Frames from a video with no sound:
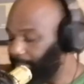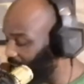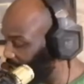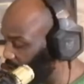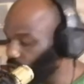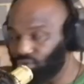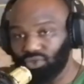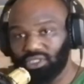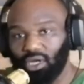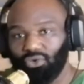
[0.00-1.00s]
But I can
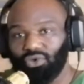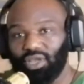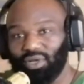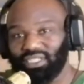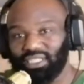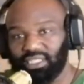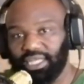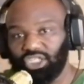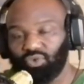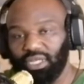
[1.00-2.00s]
also tell you there was a
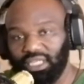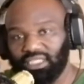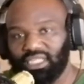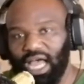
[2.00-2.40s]
stage where this